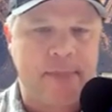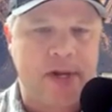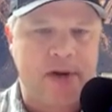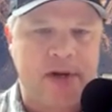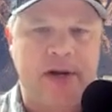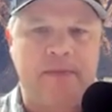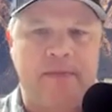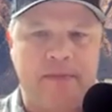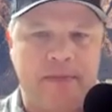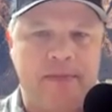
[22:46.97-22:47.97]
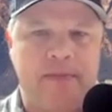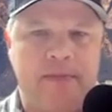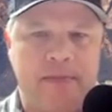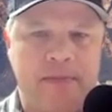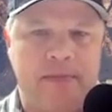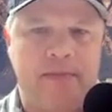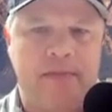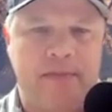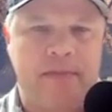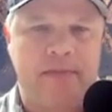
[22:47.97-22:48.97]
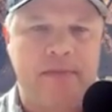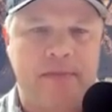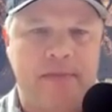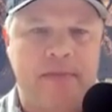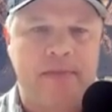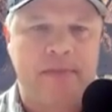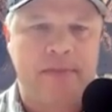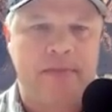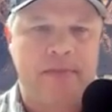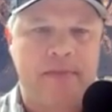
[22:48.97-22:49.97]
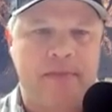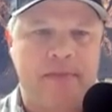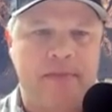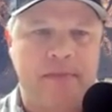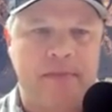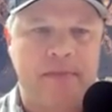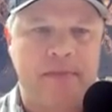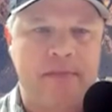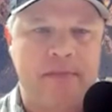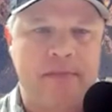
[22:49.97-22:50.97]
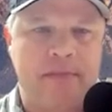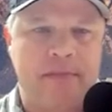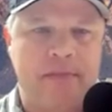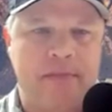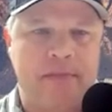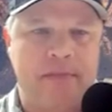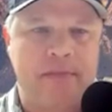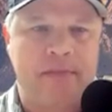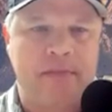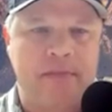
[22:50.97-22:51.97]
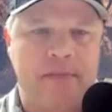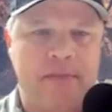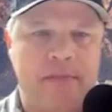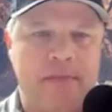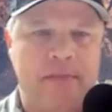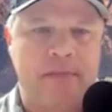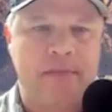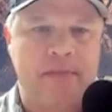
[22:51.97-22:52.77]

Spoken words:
(not speaking)